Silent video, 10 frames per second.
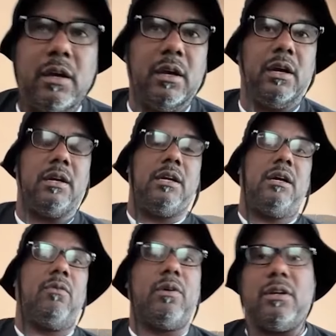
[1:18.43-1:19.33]
And
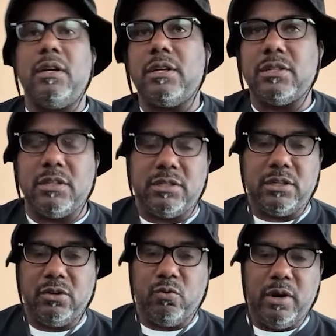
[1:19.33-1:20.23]
then when you're listening to
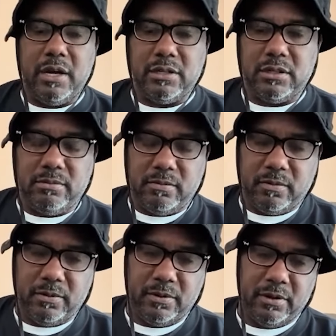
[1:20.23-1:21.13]
your wisdom,
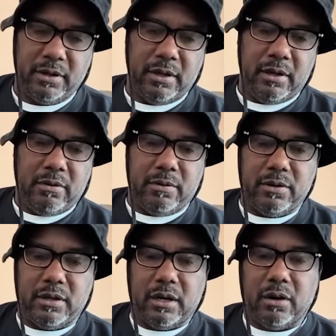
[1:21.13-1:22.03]
when you
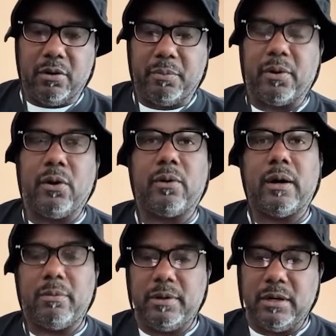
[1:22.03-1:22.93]
cut on the
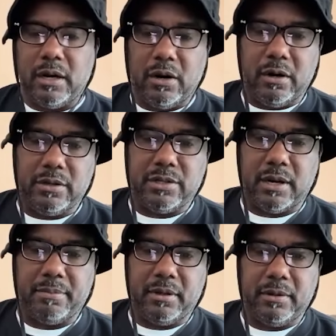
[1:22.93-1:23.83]
program, when you're learning
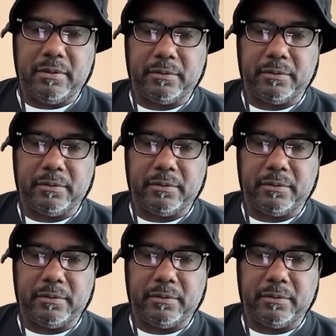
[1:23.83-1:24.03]
something,